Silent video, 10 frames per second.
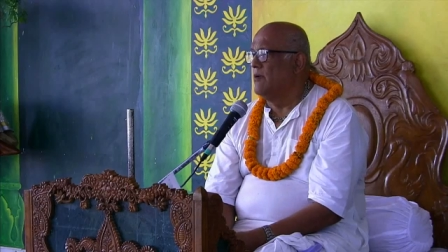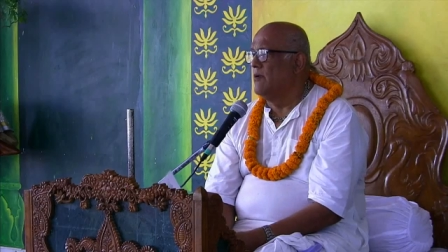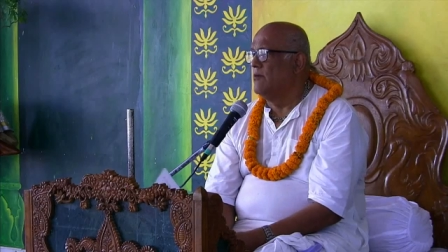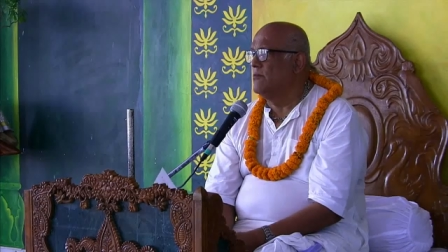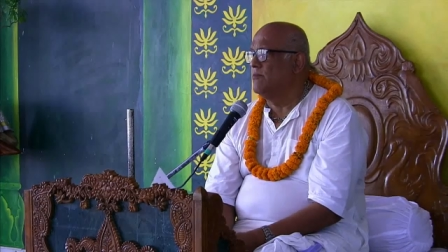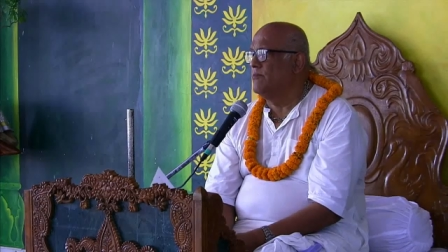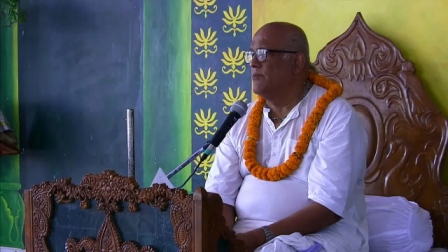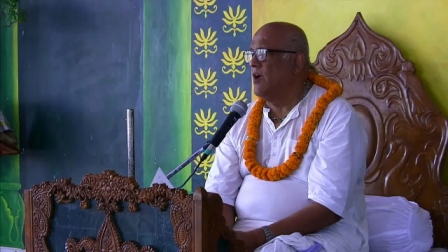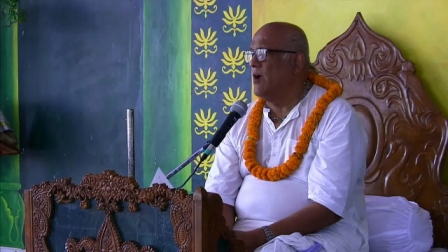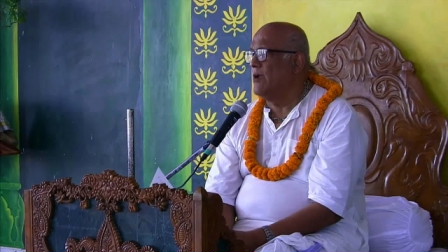You know,
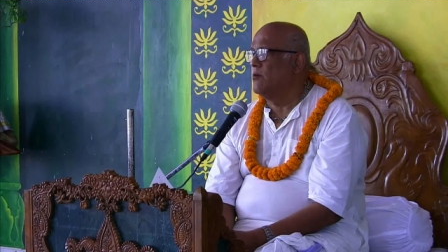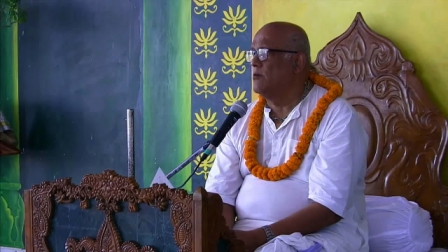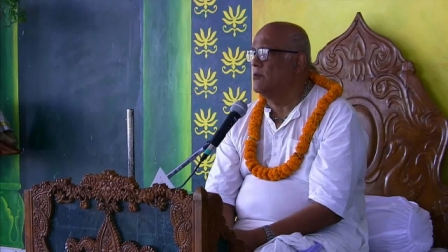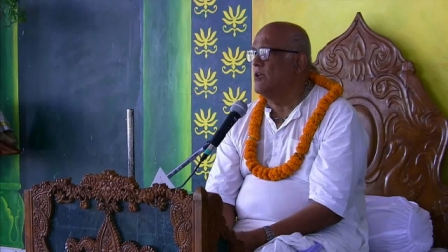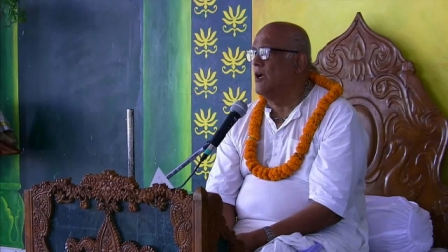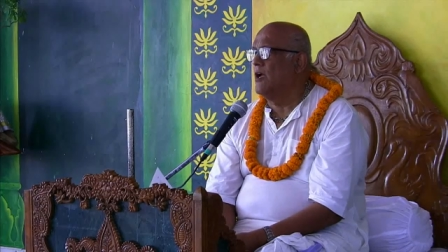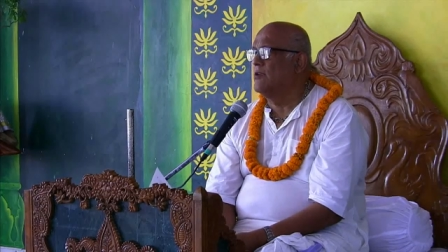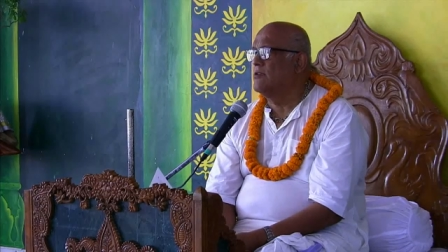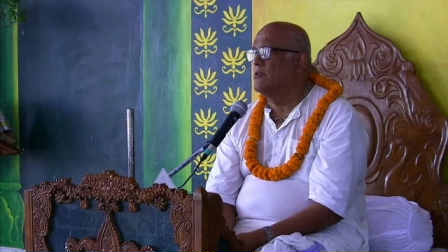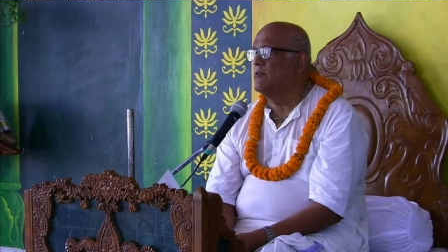the High Court
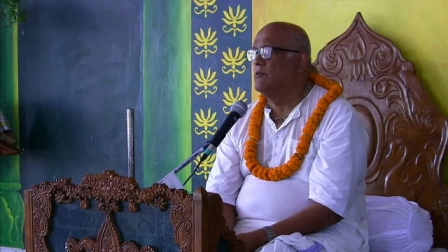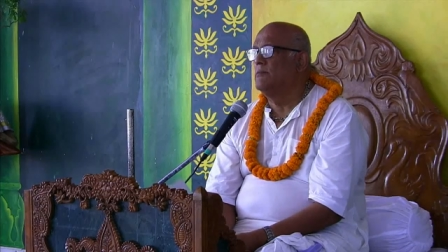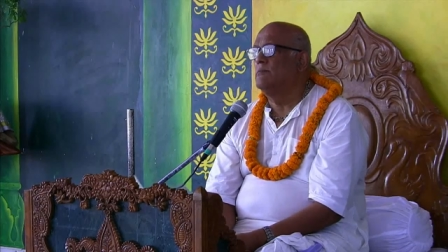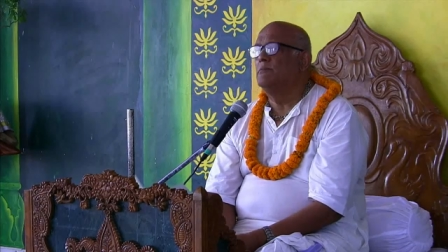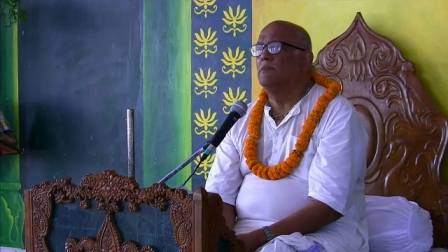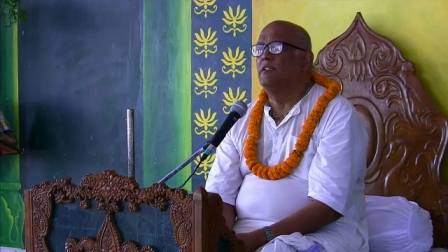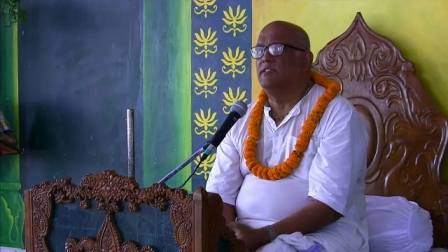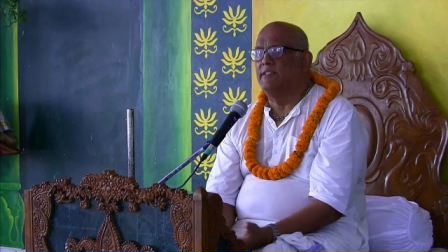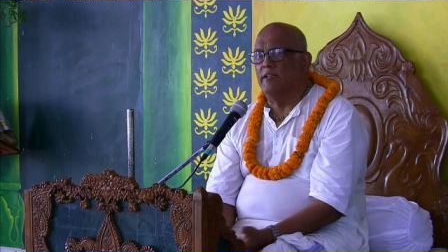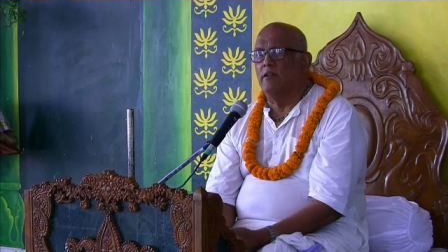judge,
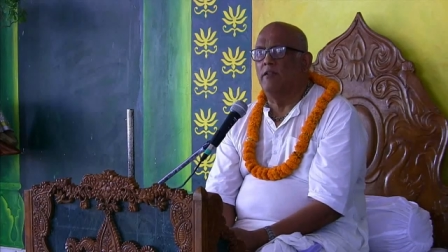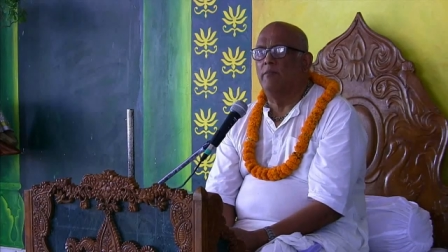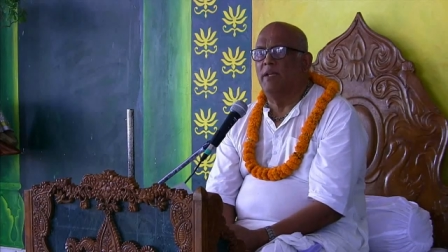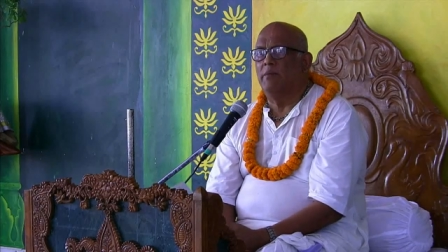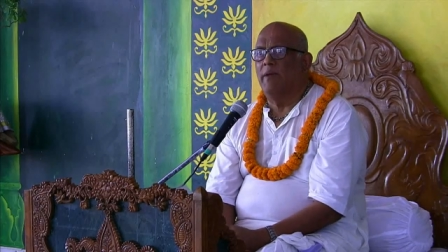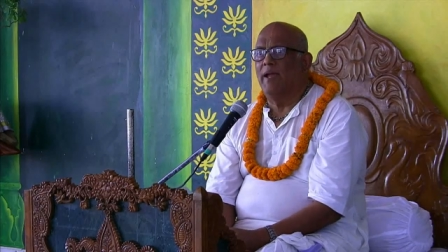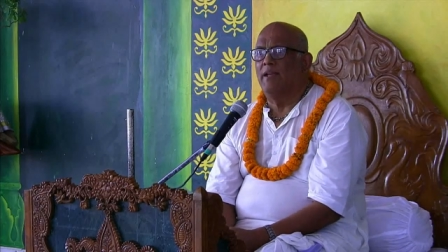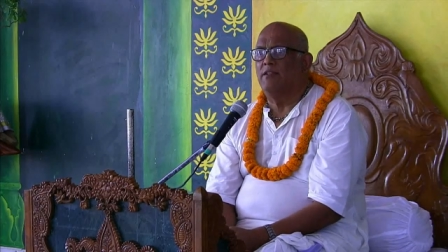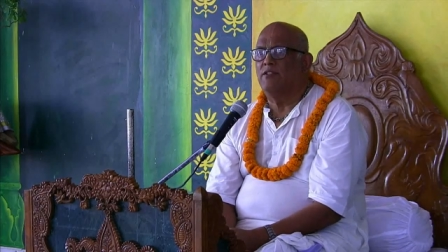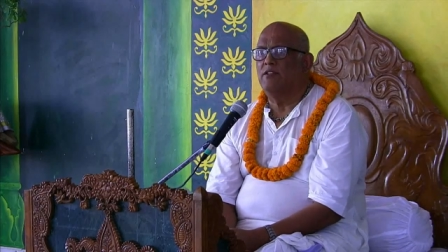he's sitting on the big
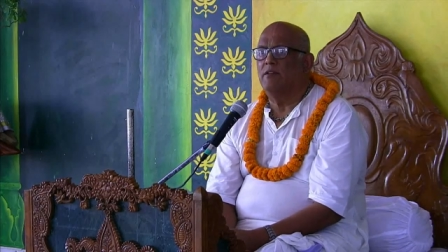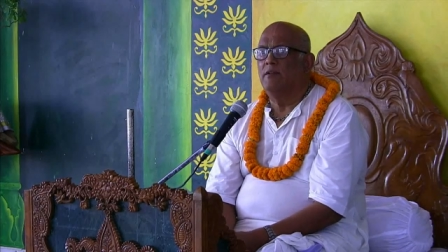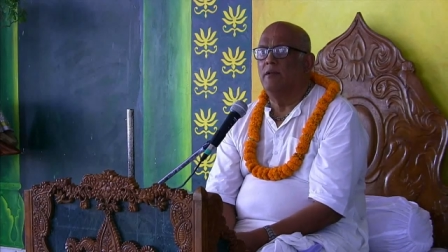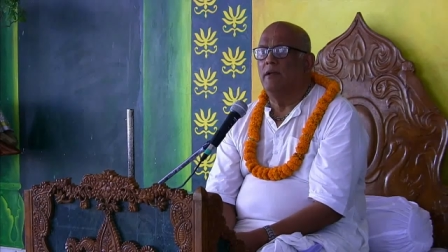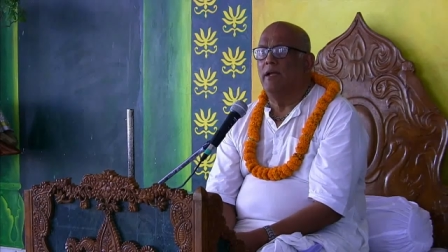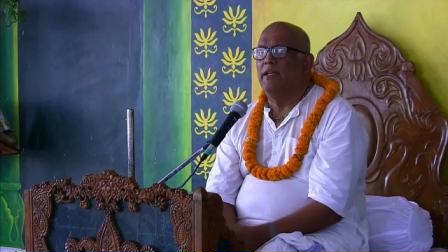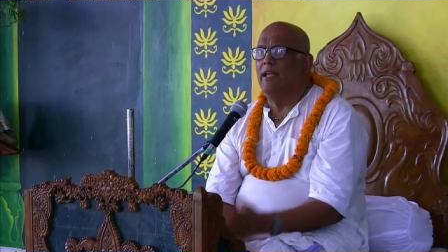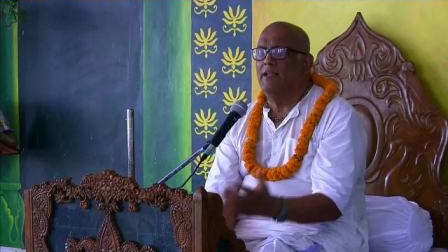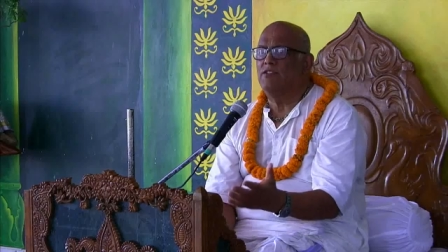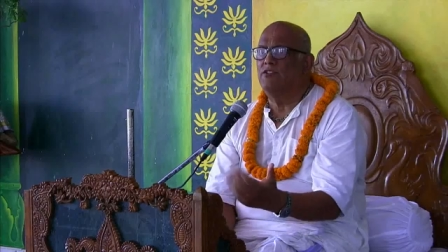bench and he
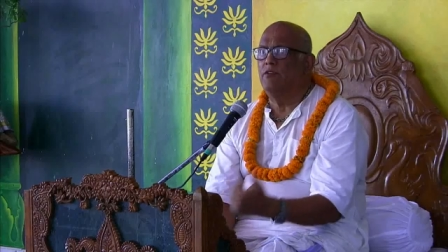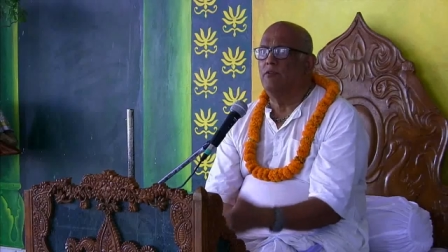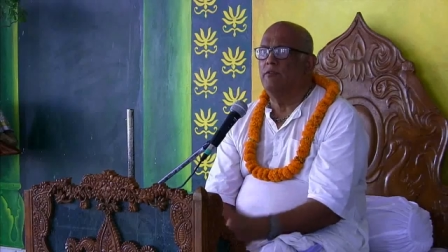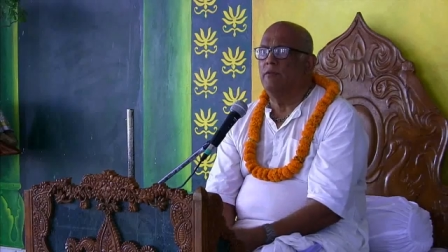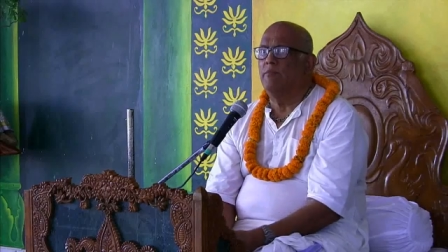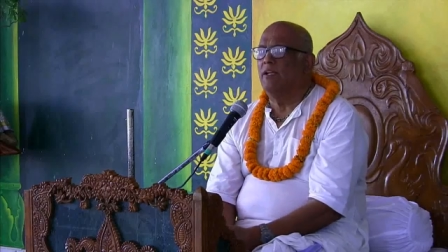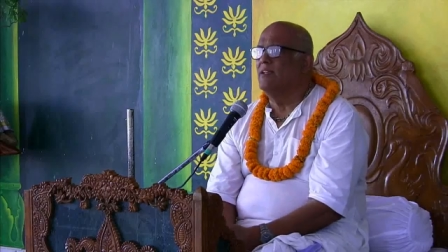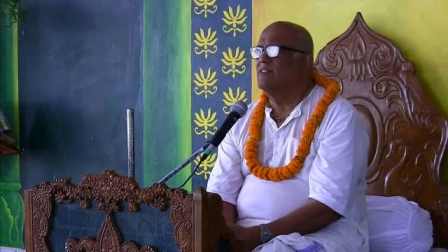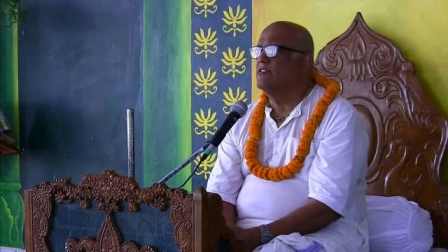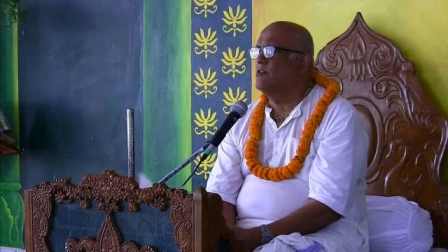has children, but
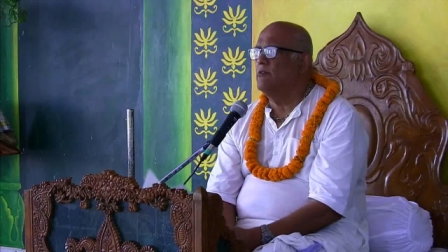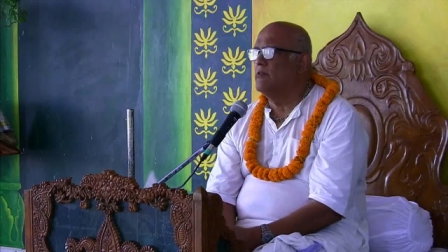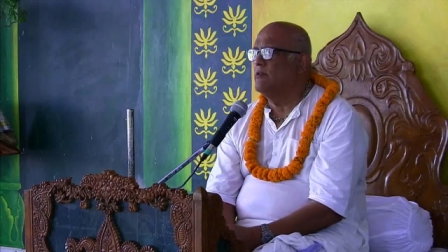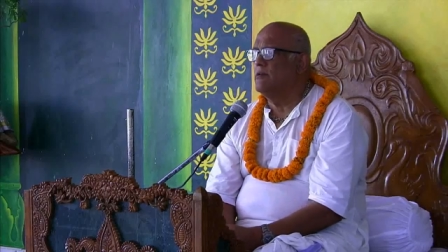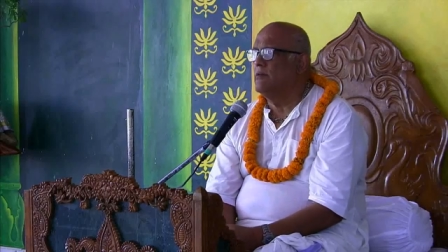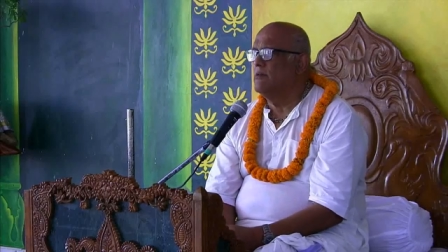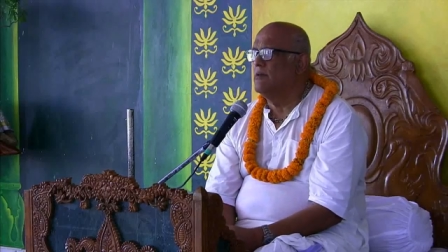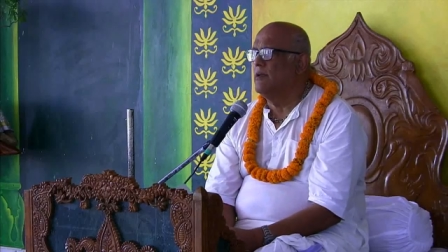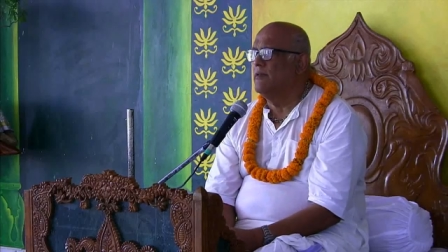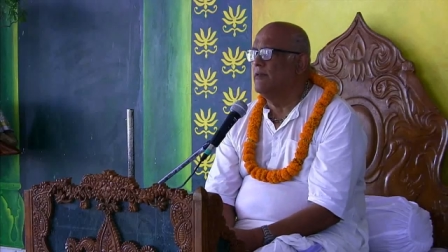his children,
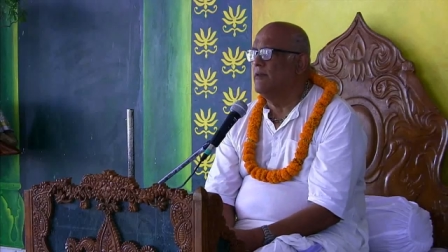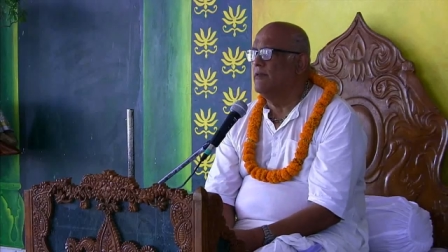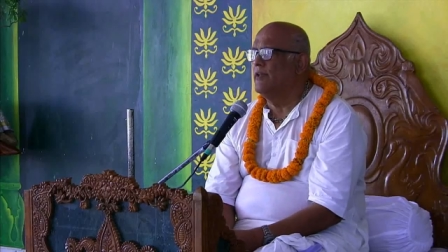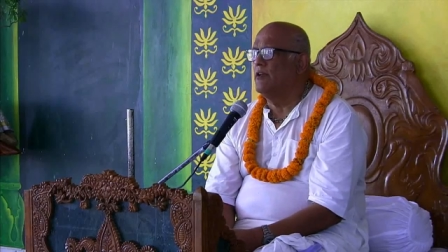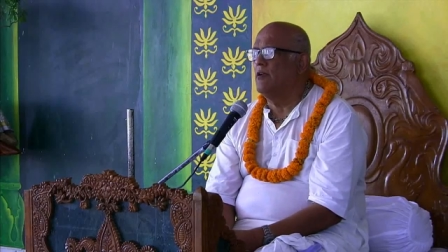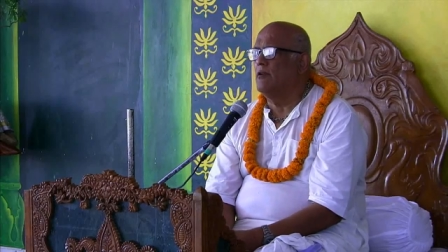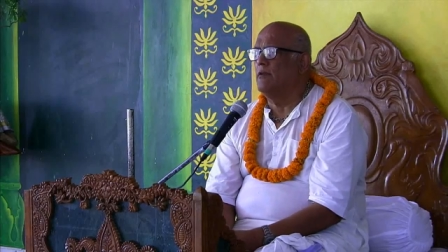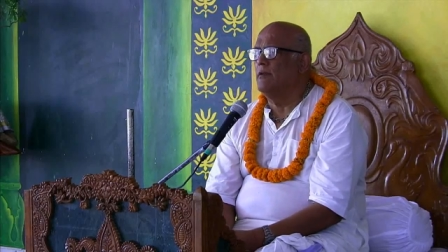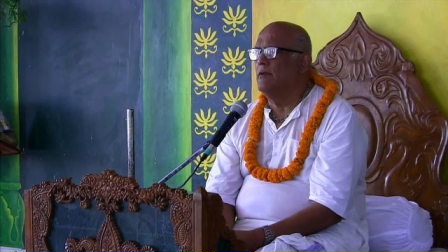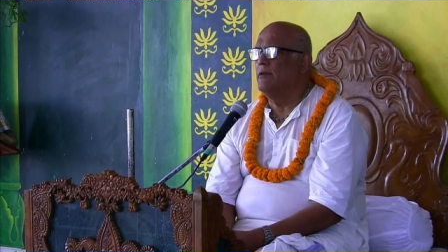they're not
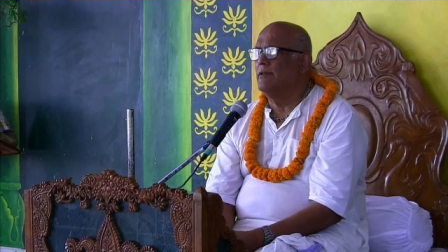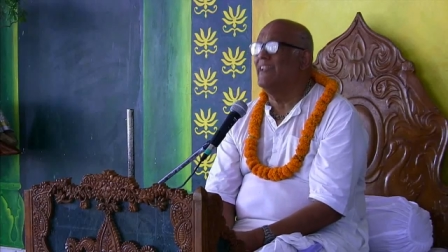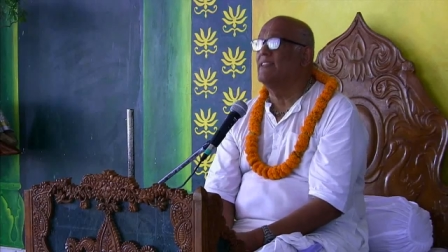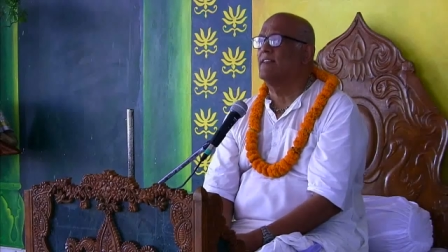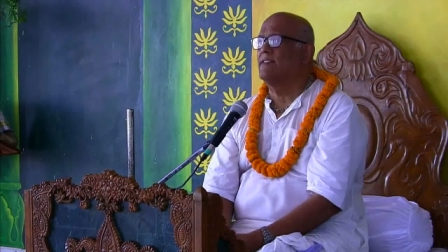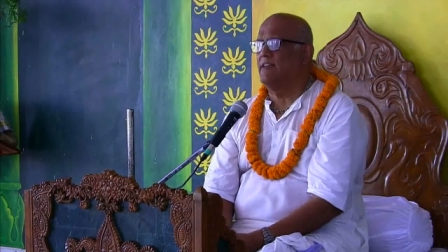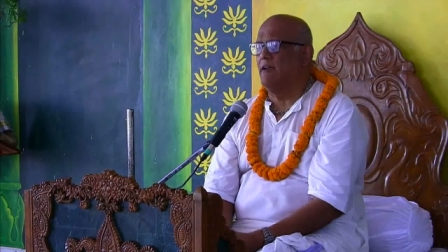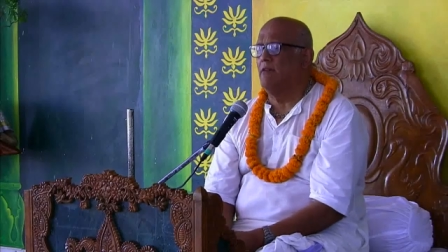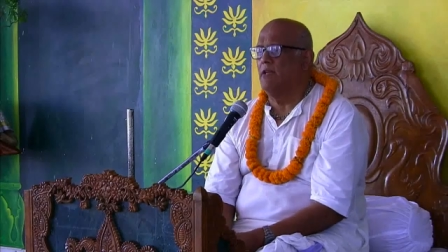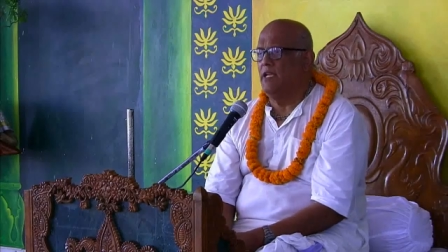
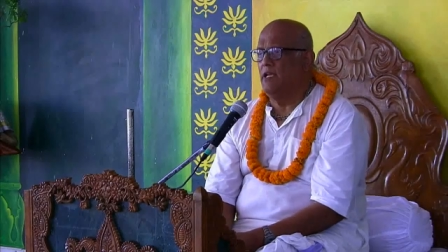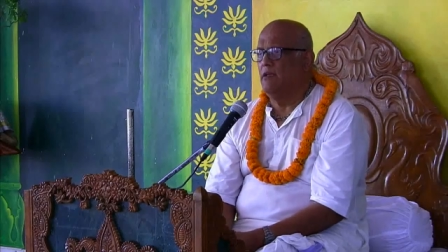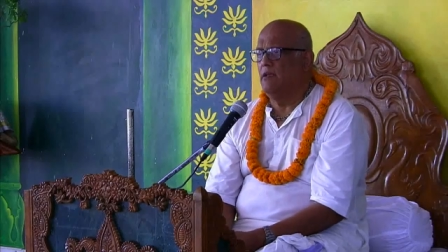necessarily